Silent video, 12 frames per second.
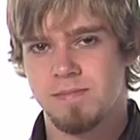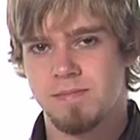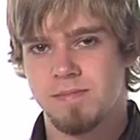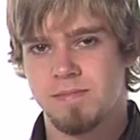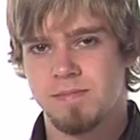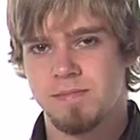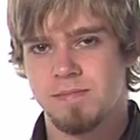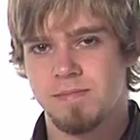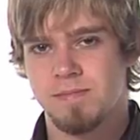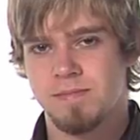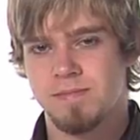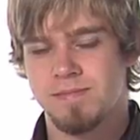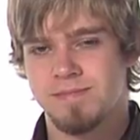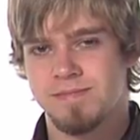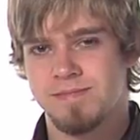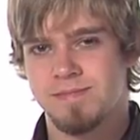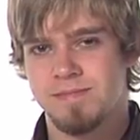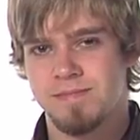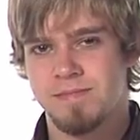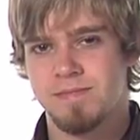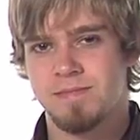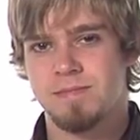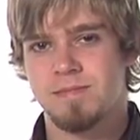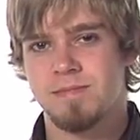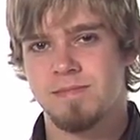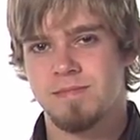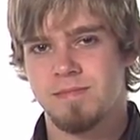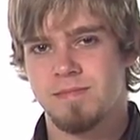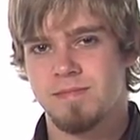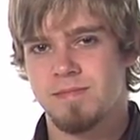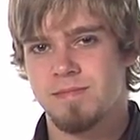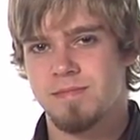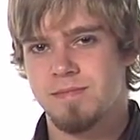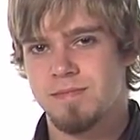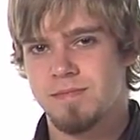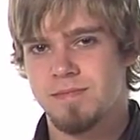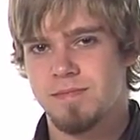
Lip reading: This person isn't speaking.